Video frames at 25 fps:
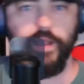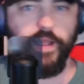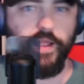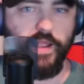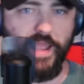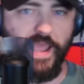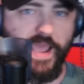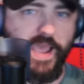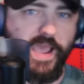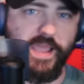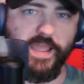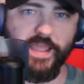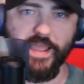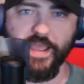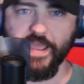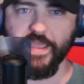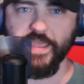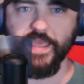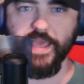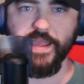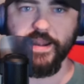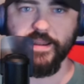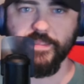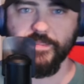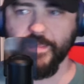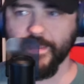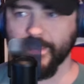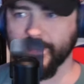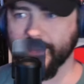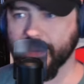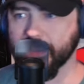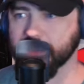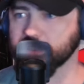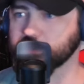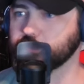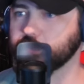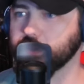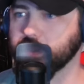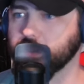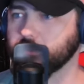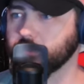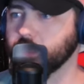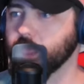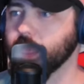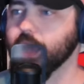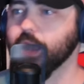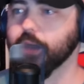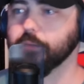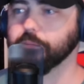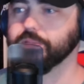I added that last bit.
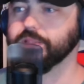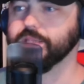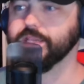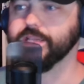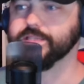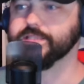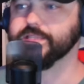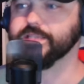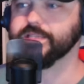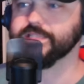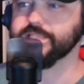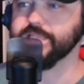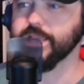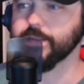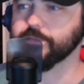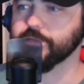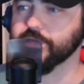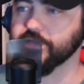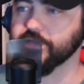Please accept